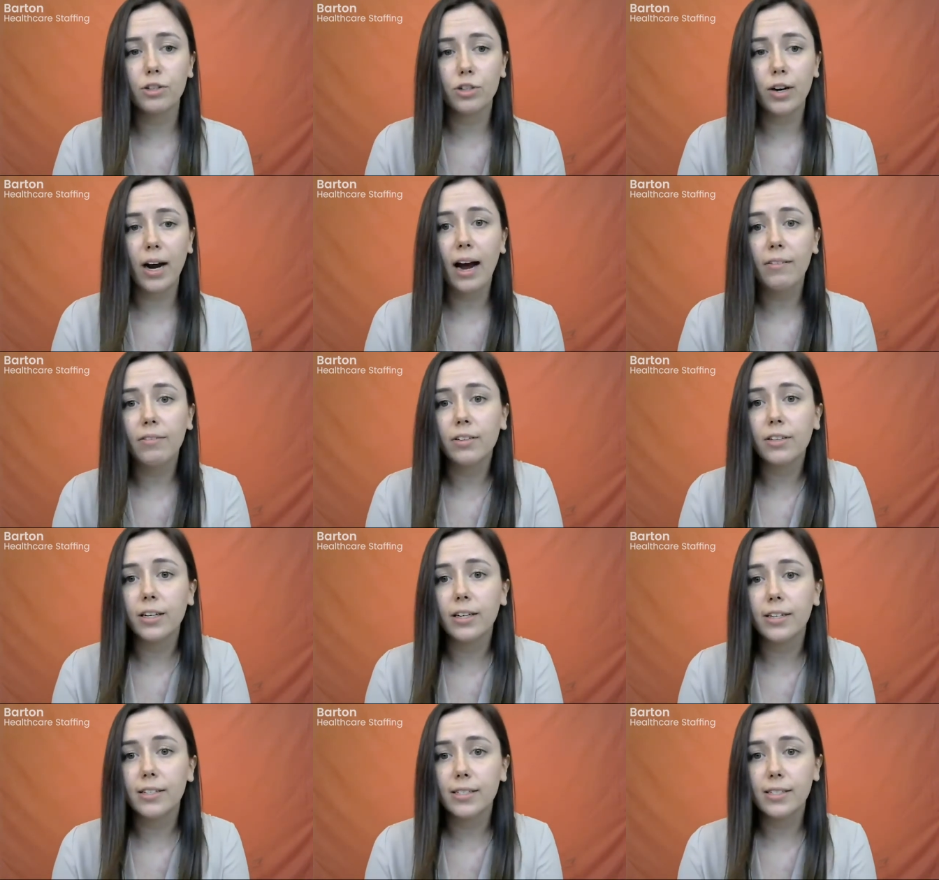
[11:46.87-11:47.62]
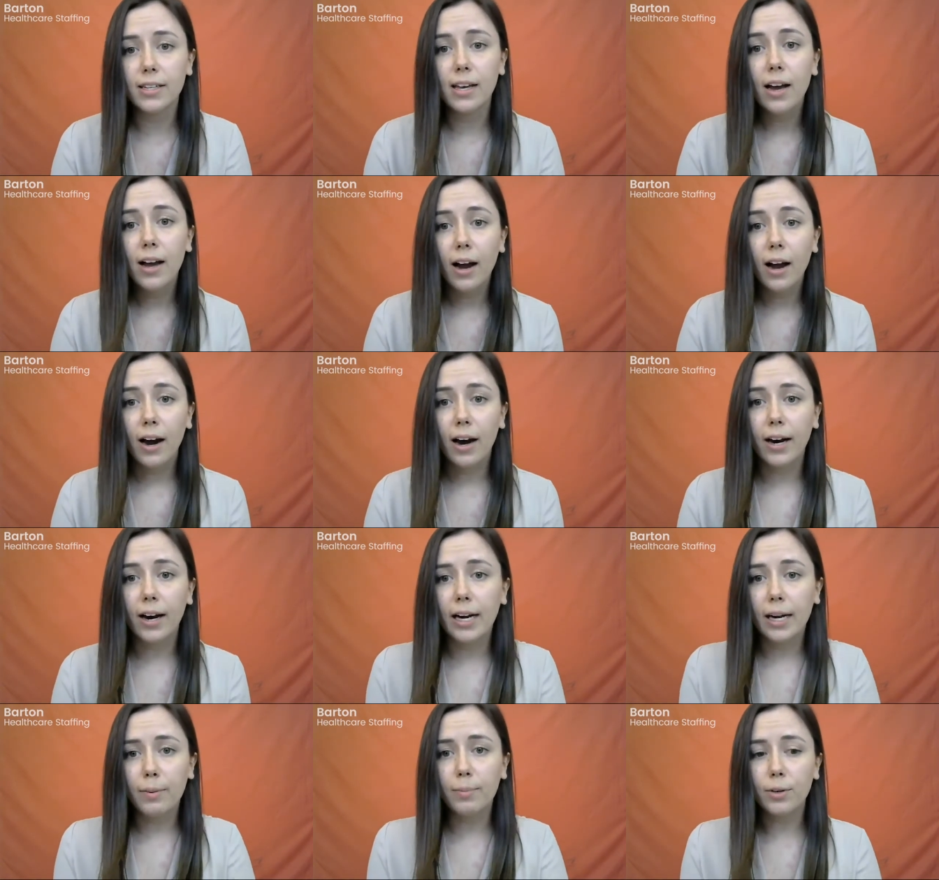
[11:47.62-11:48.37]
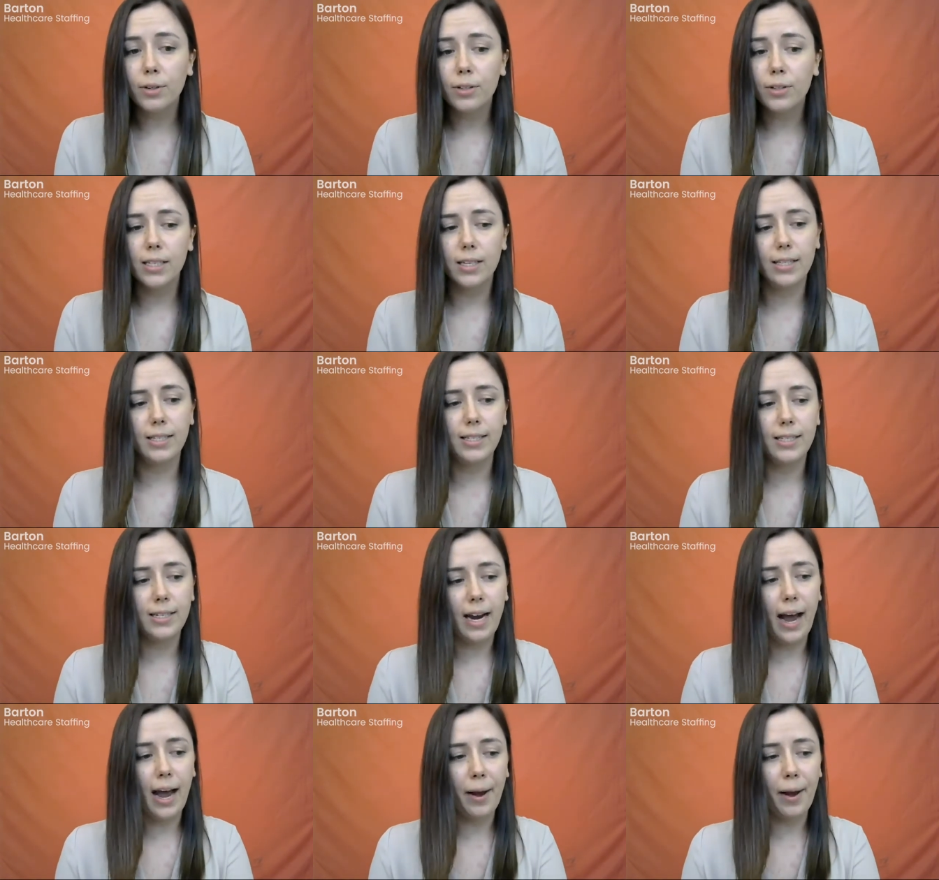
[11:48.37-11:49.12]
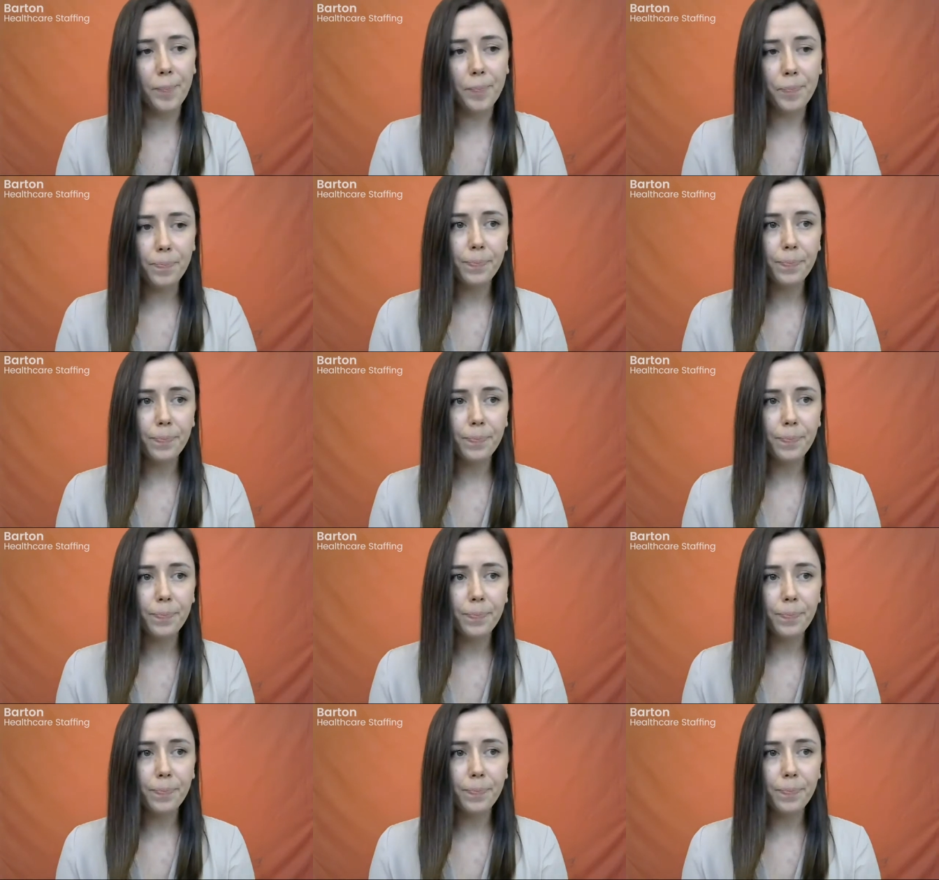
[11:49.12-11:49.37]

travelers are able to stay.